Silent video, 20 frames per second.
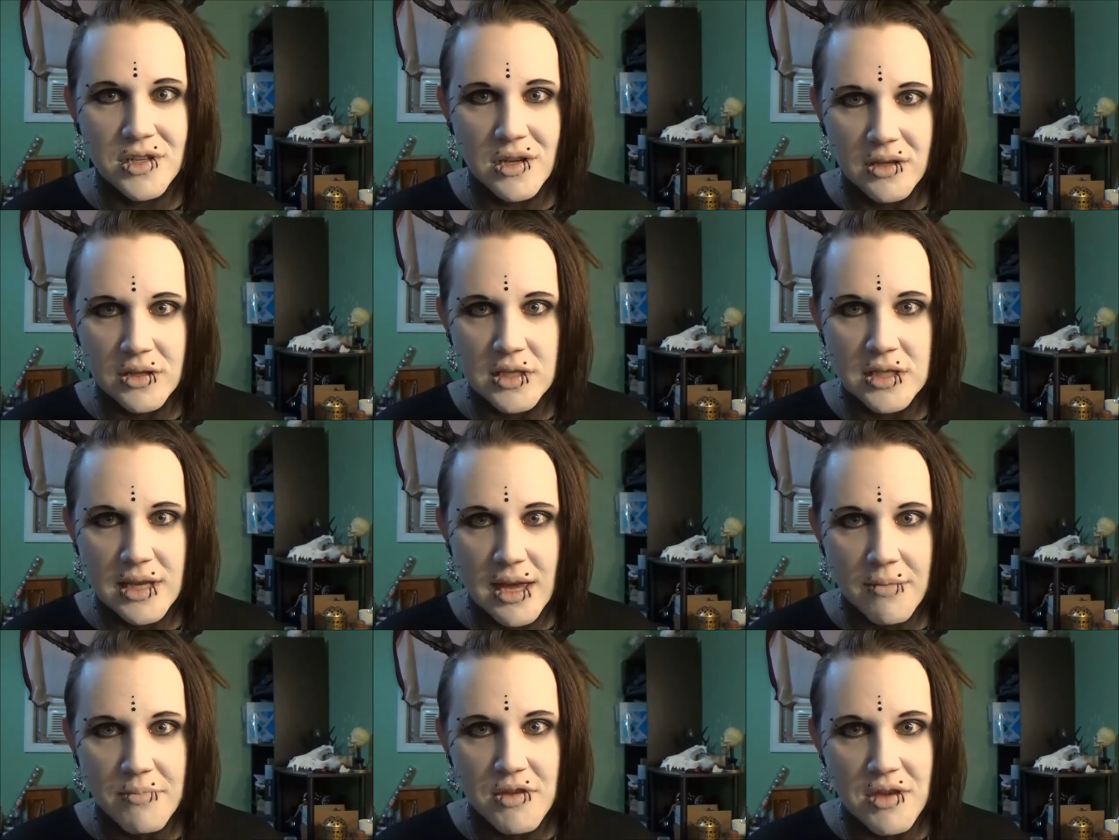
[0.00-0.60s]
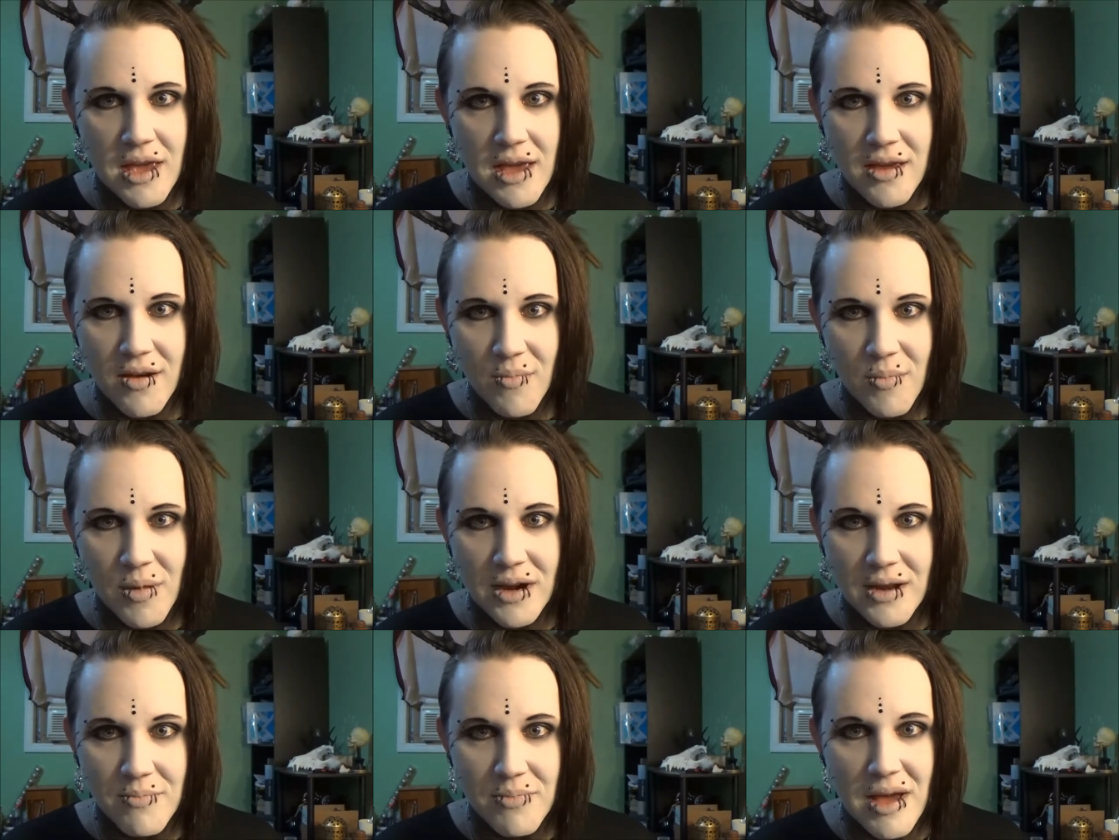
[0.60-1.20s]
all the time you get your
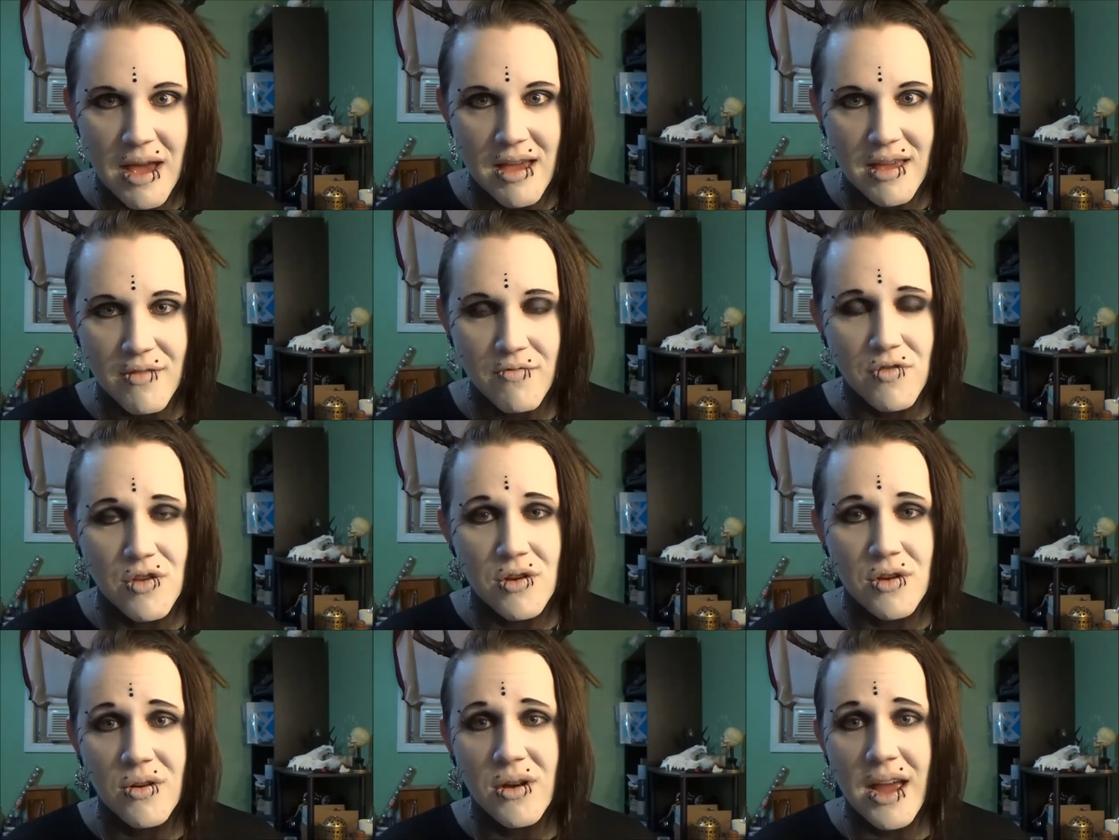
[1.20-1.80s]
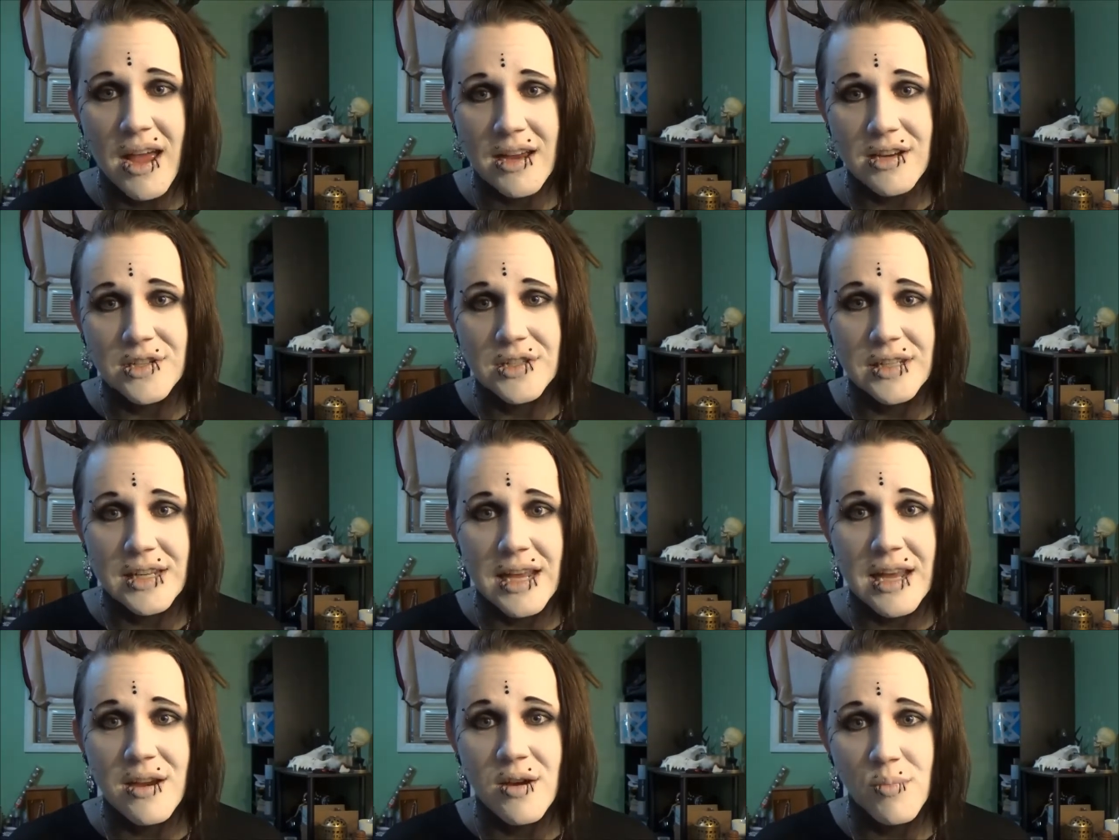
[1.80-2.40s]
money back if you don't
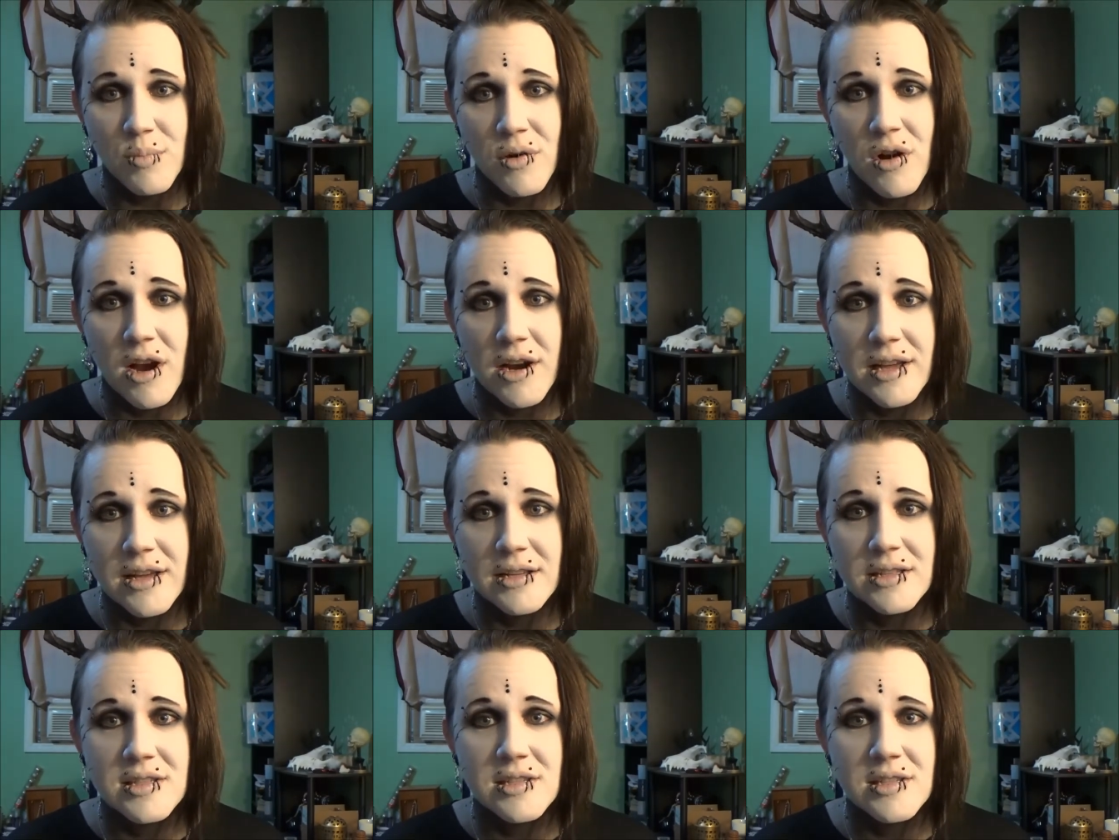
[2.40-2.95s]
actually get your product.